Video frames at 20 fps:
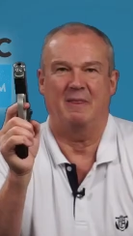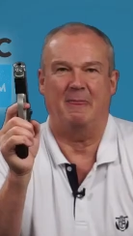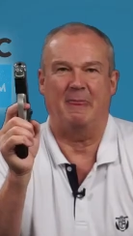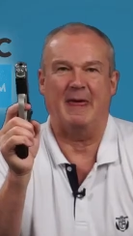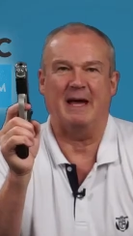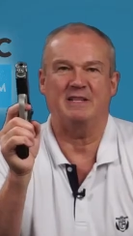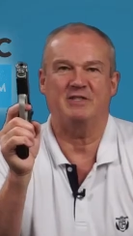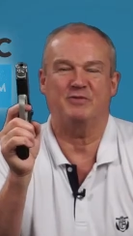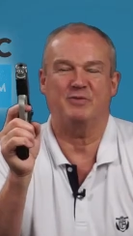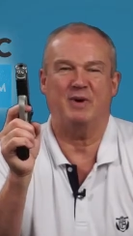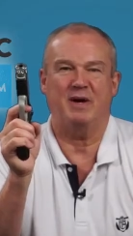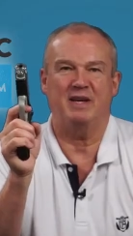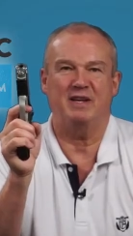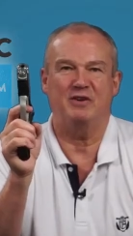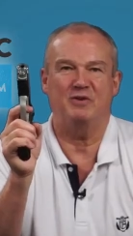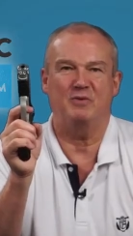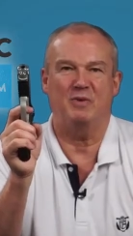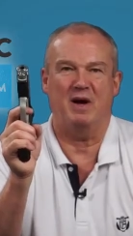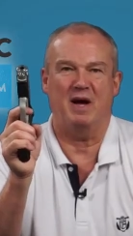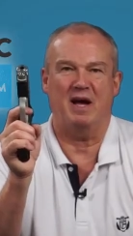That's why
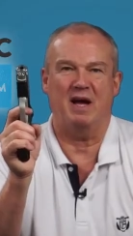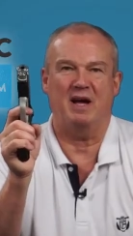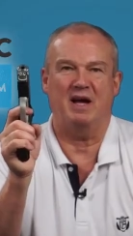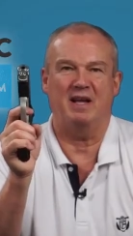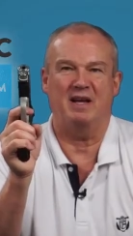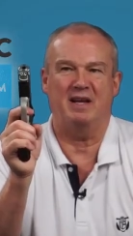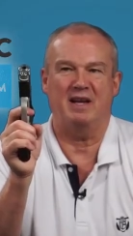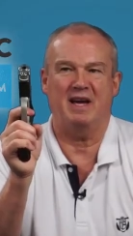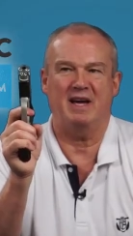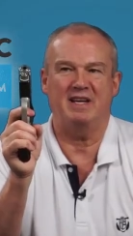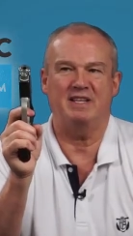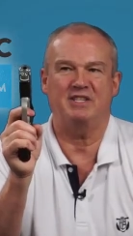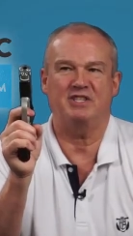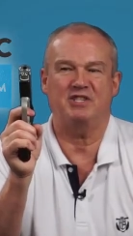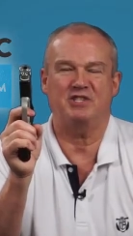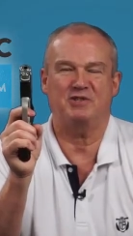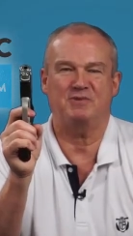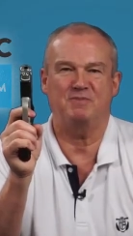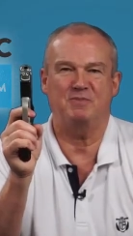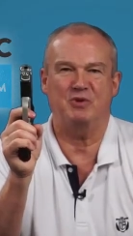you want a nice,
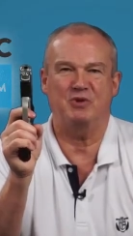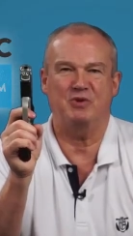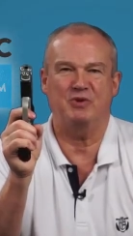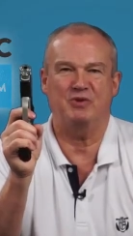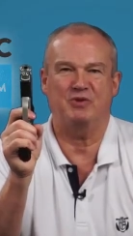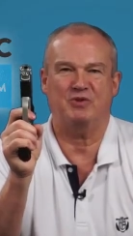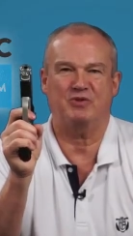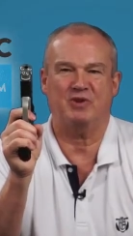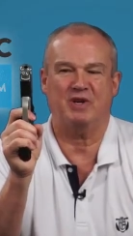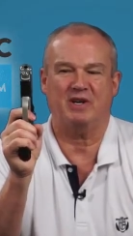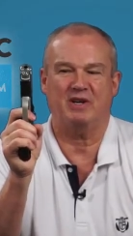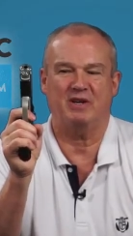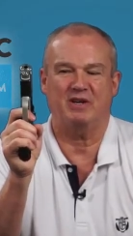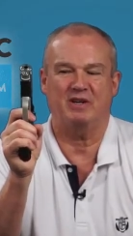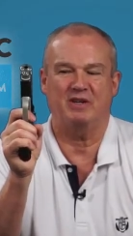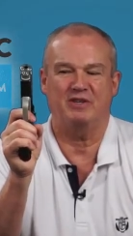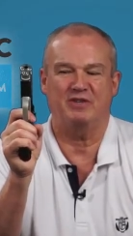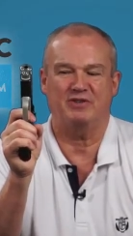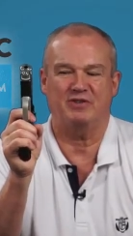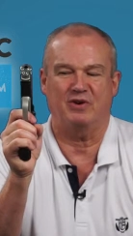smooth trigger
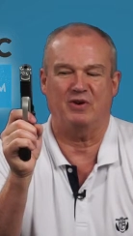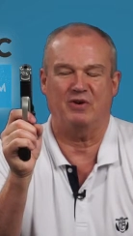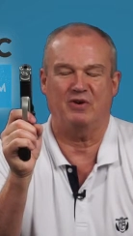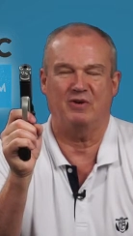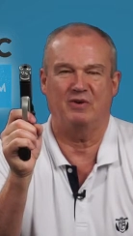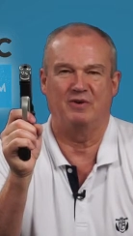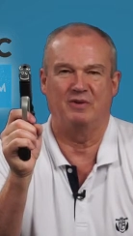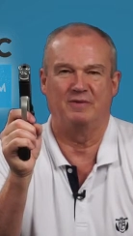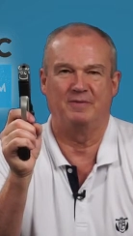control.